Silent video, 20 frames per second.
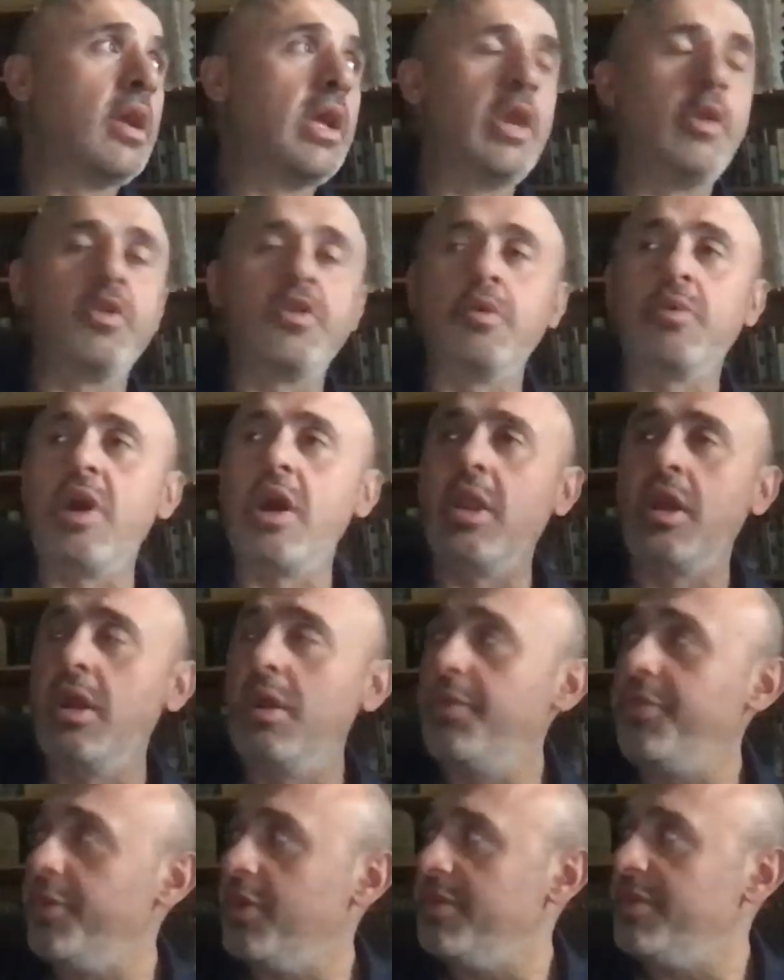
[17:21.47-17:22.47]
he was around
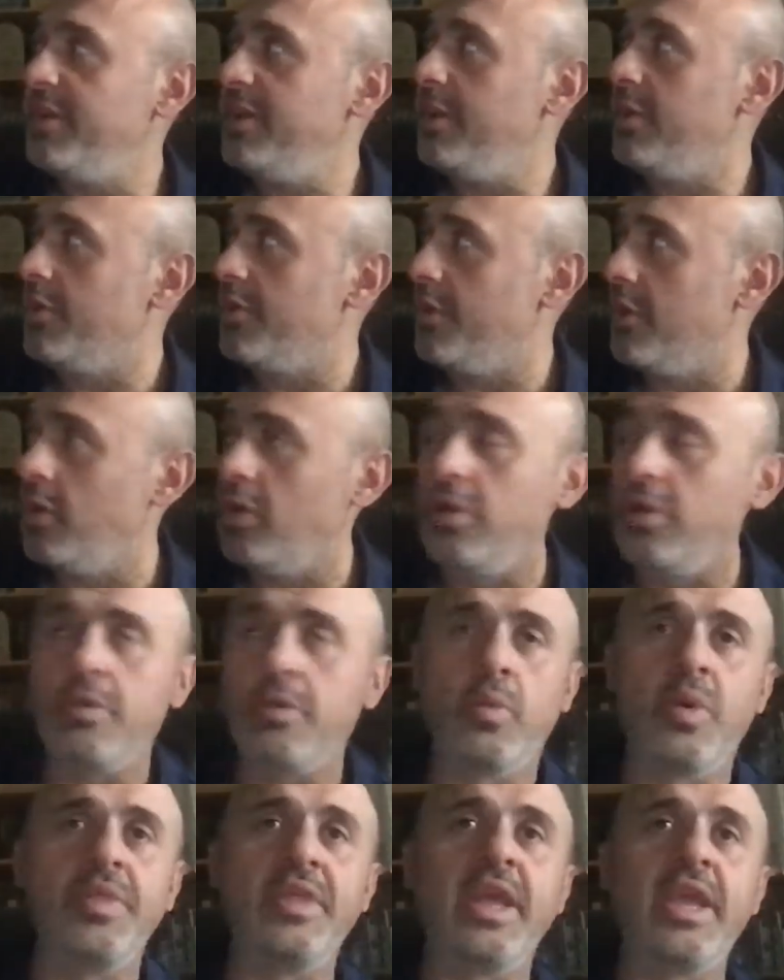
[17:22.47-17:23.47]
113 years
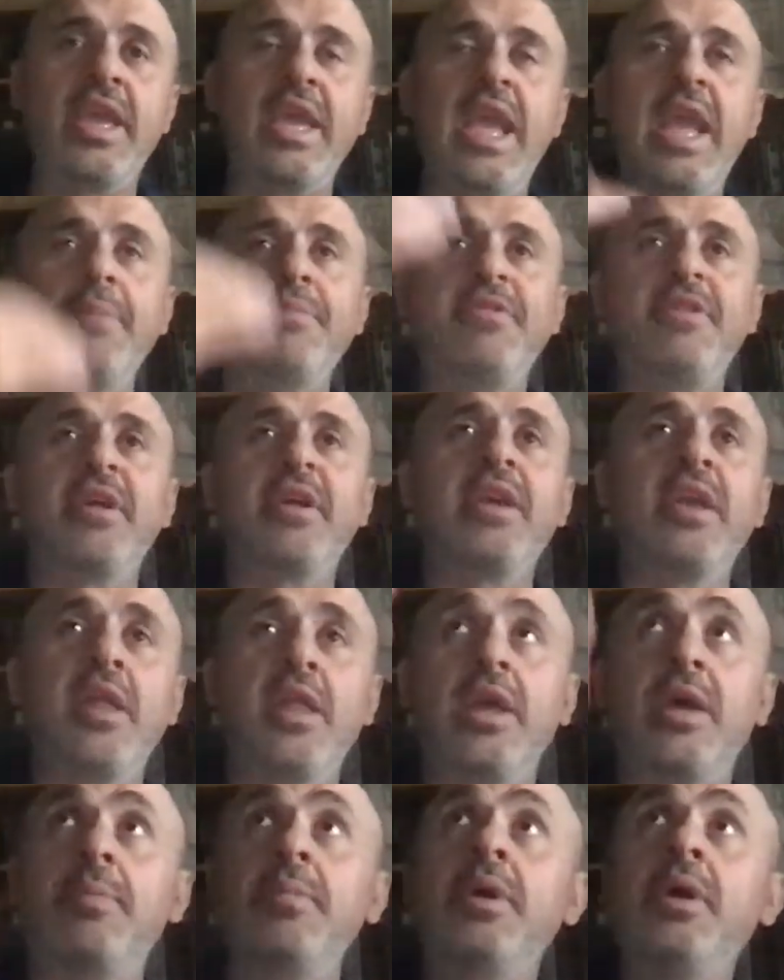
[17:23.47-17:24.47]
old. When they came to
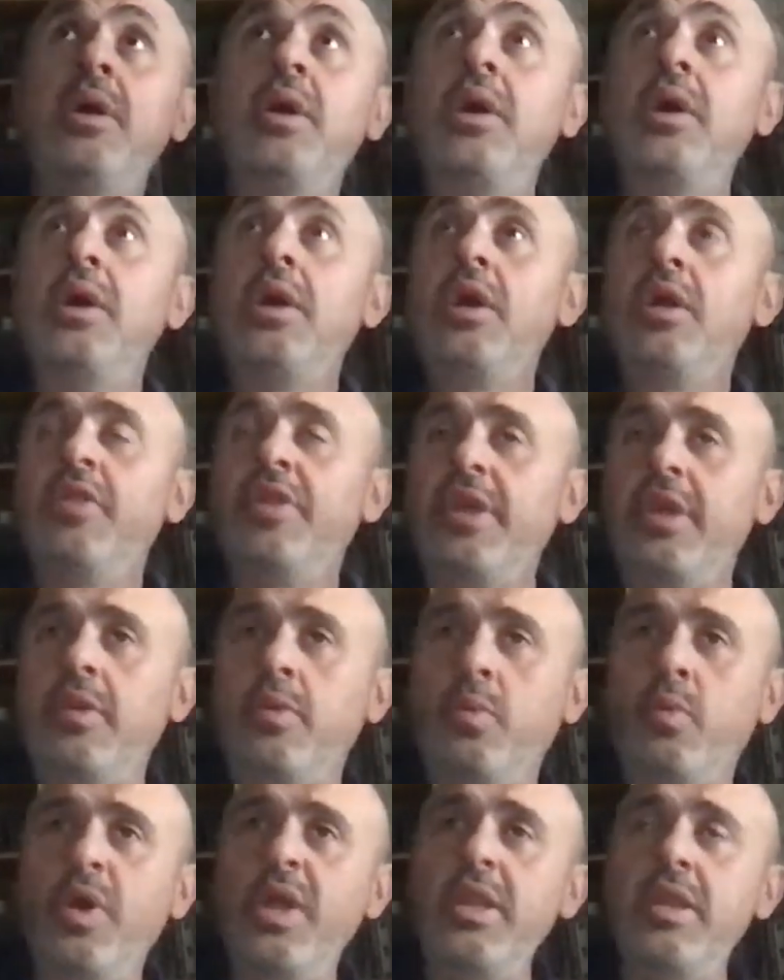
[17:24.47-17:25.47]
kill him,
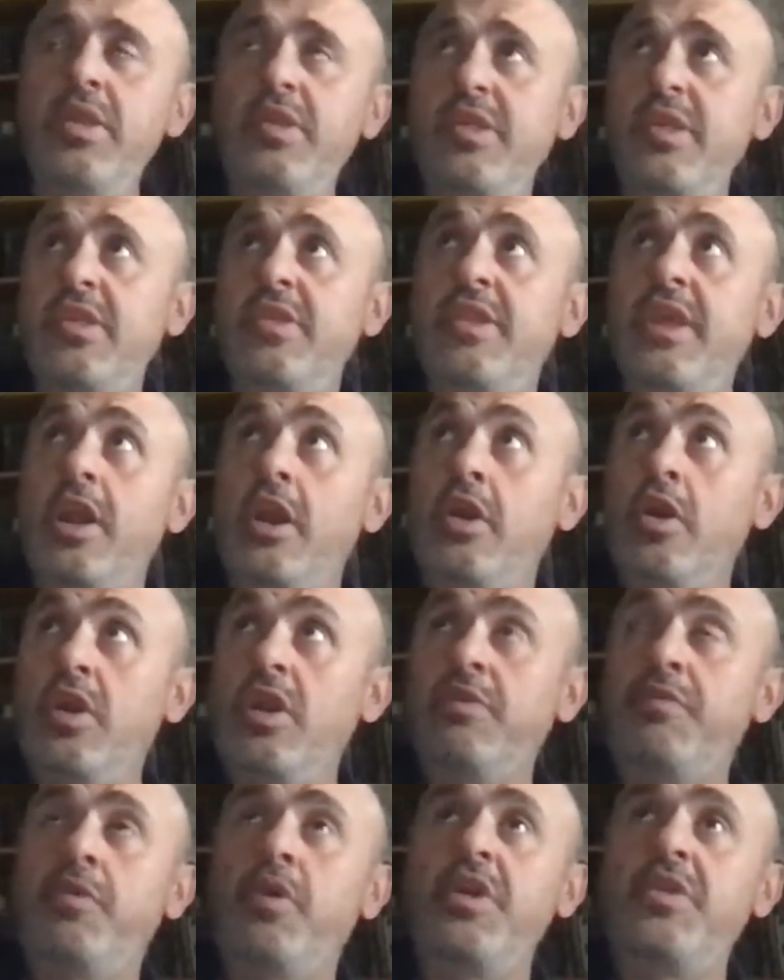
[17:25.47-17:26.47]
the witnesses there
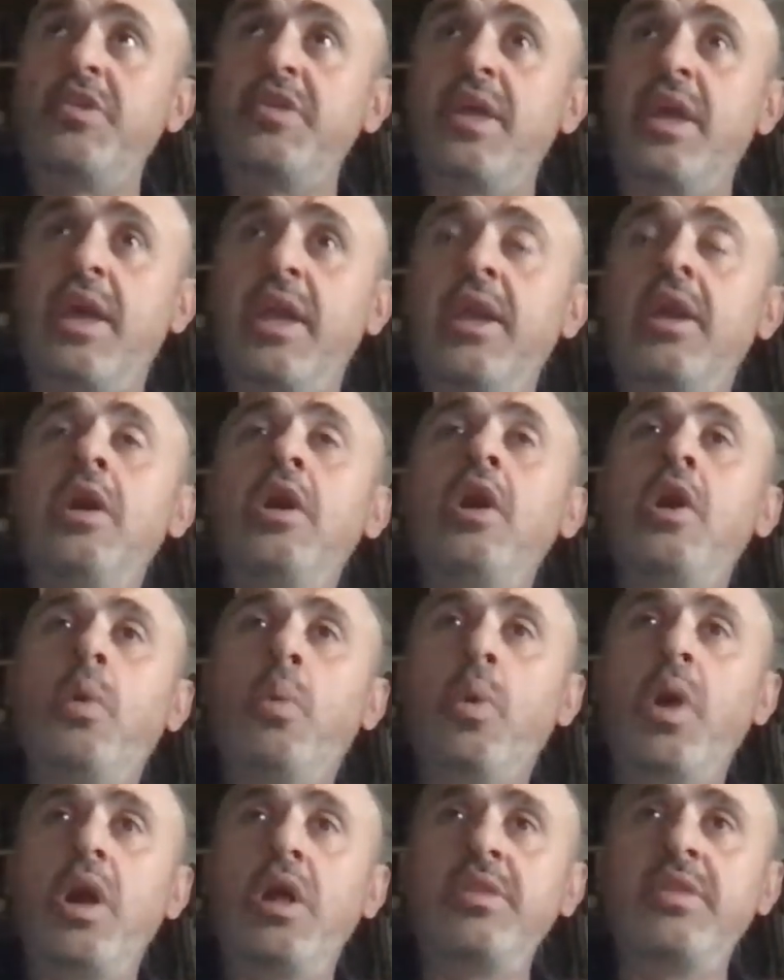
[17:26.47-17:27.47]
heard a voice saying,
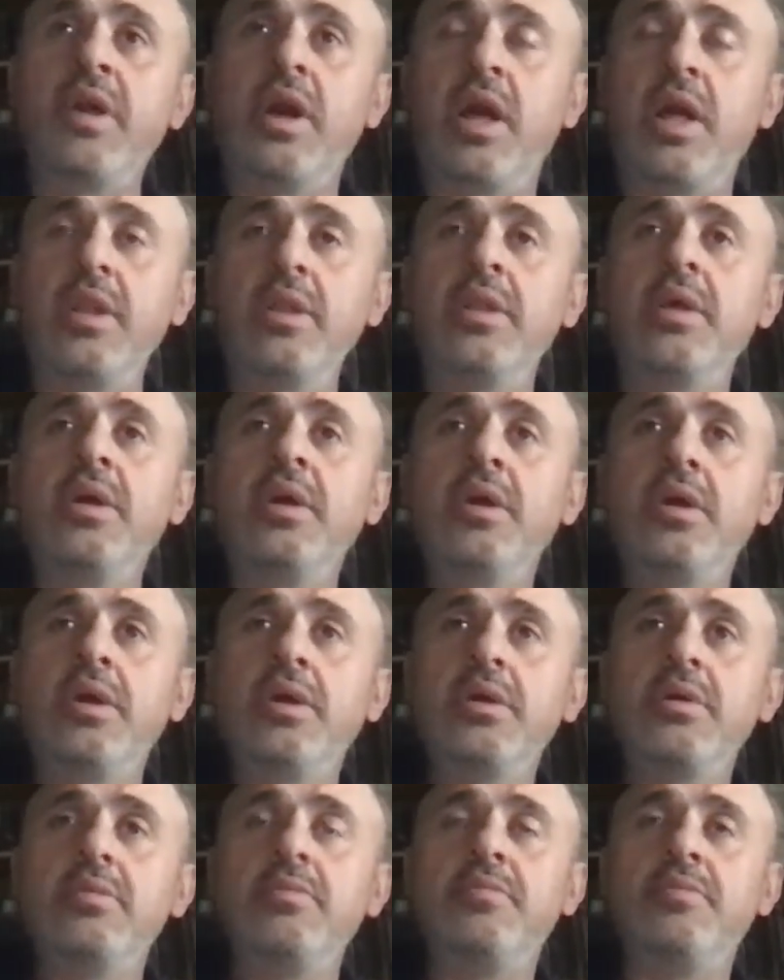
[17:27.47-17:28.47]
Well done,
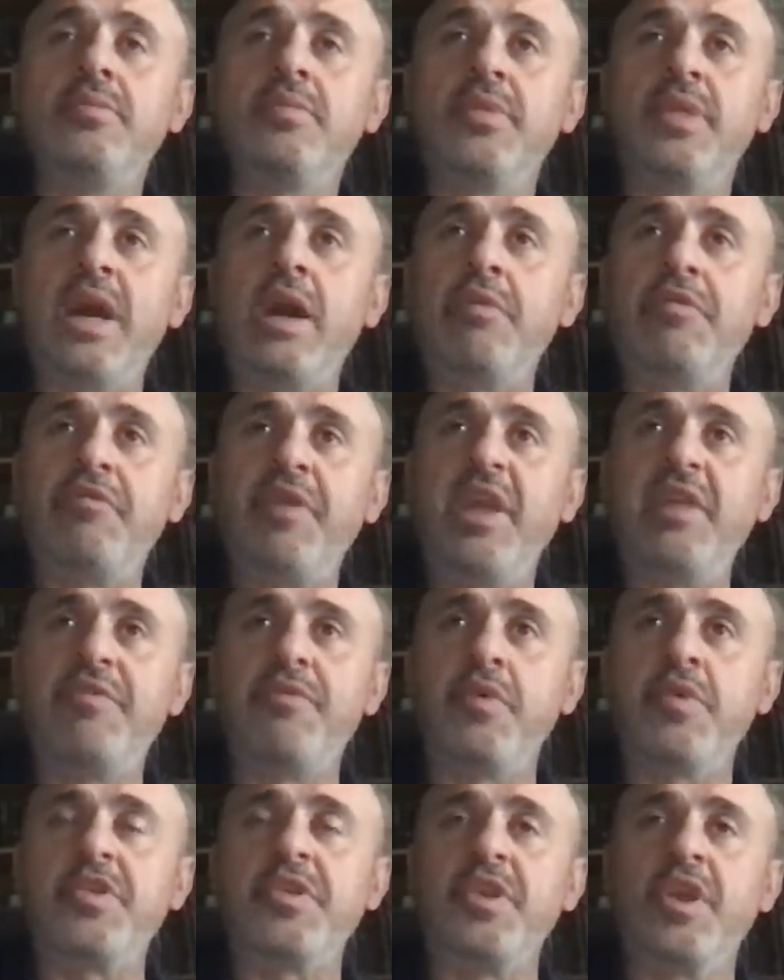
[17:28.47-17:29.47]
thou
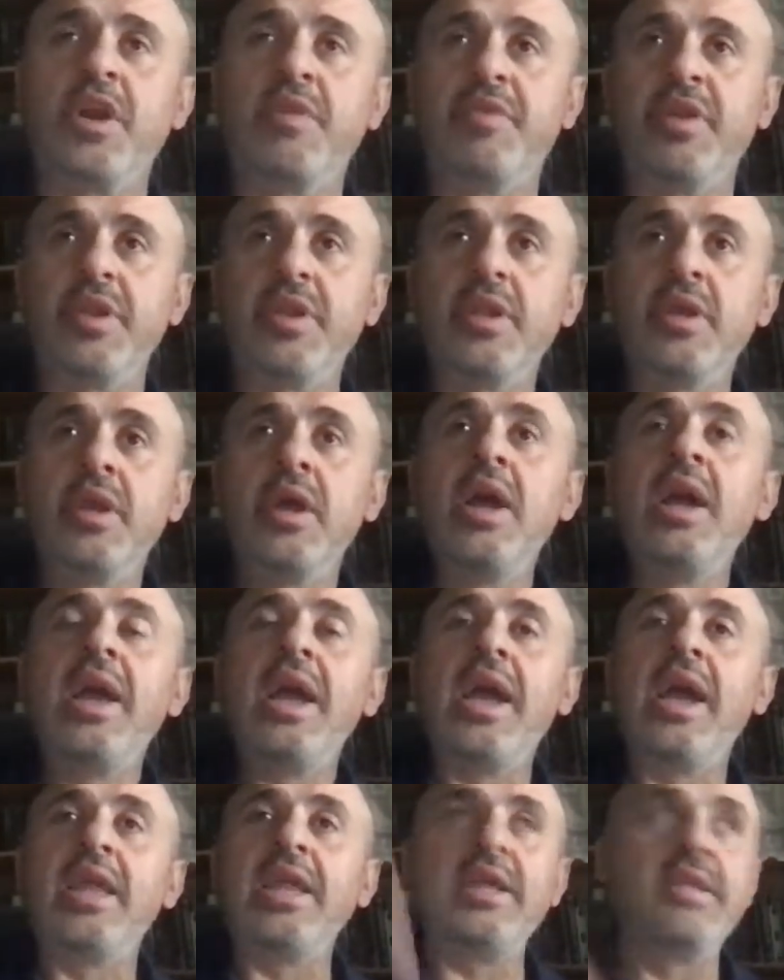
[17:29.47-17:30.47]
faithful servant.
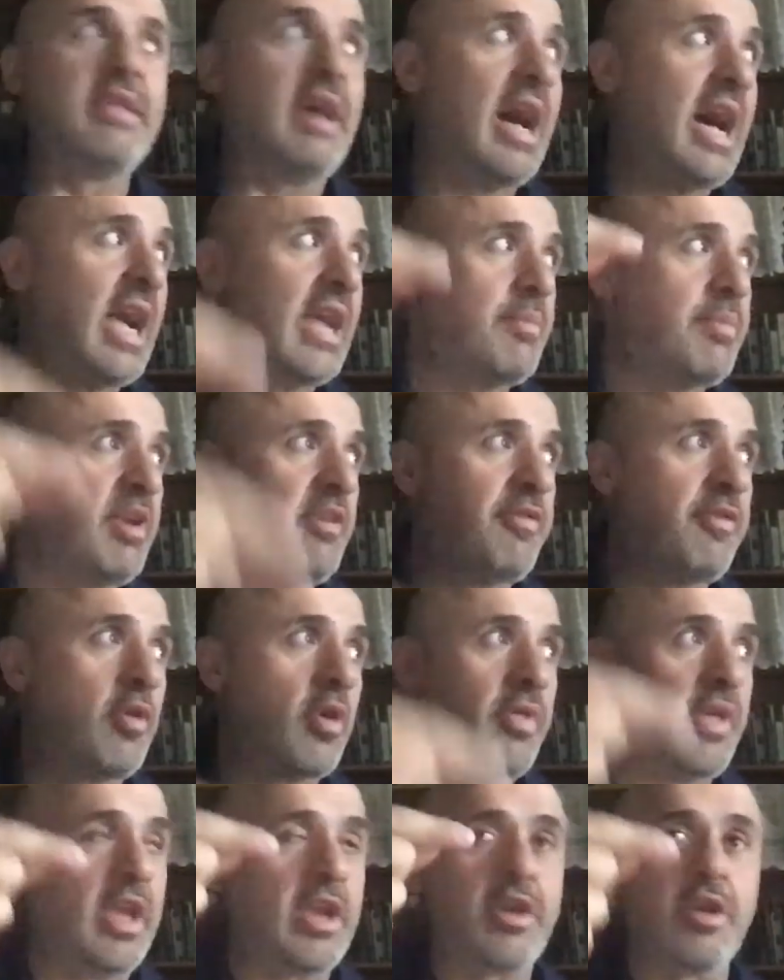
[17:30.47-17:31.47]
And he died
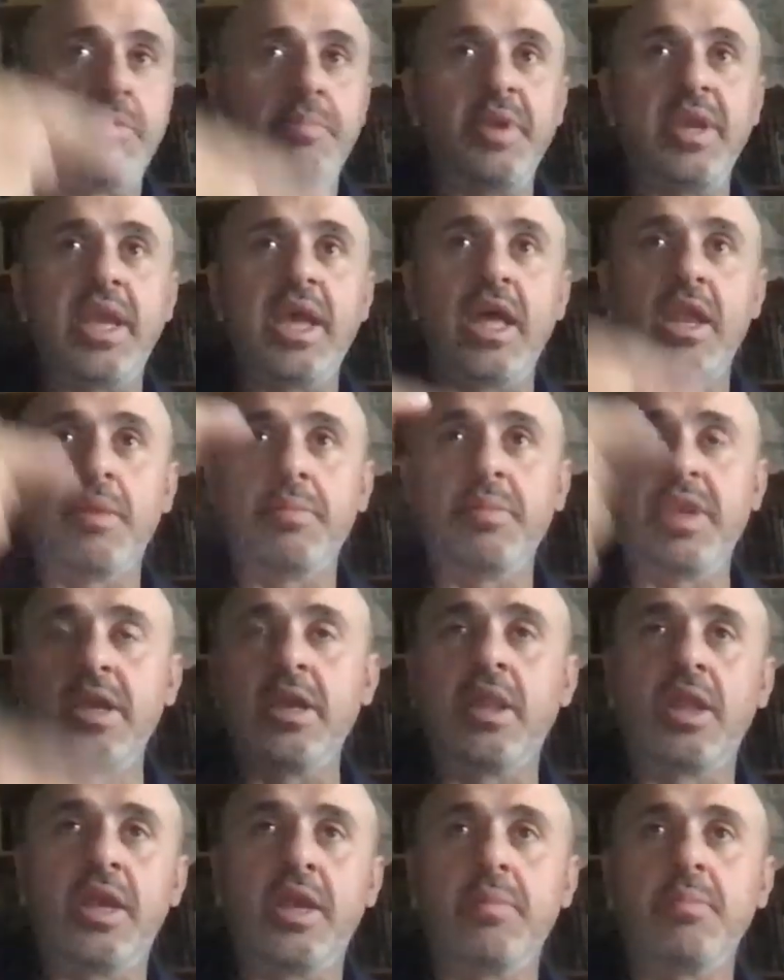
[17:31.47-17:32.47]
before they could behead him,
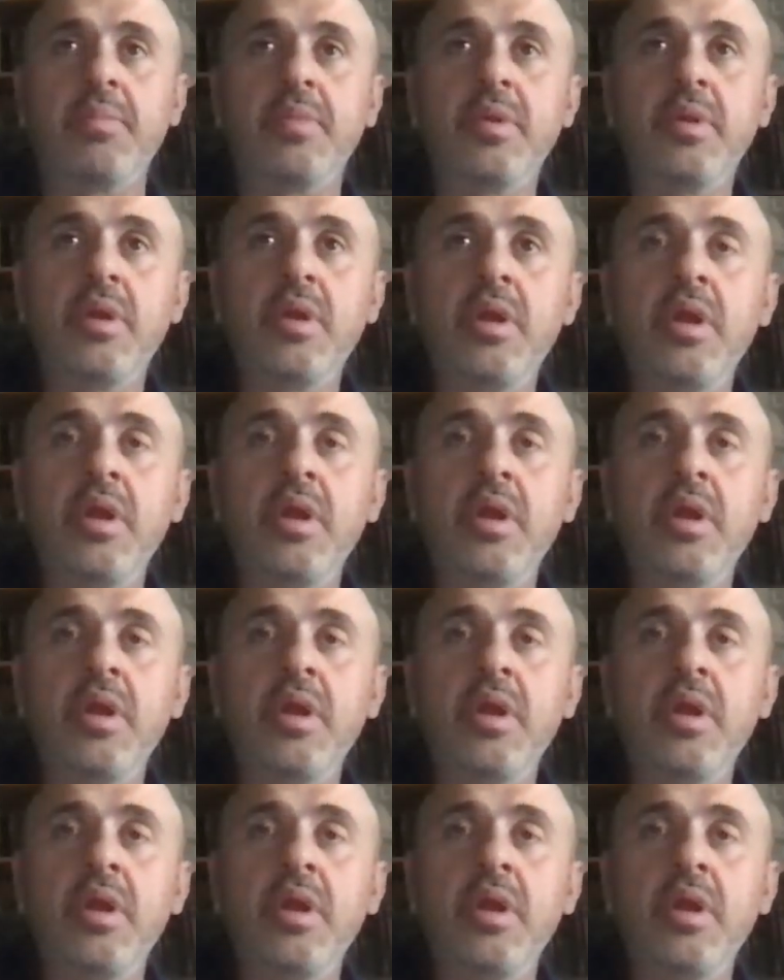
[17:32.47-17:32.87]
kill him.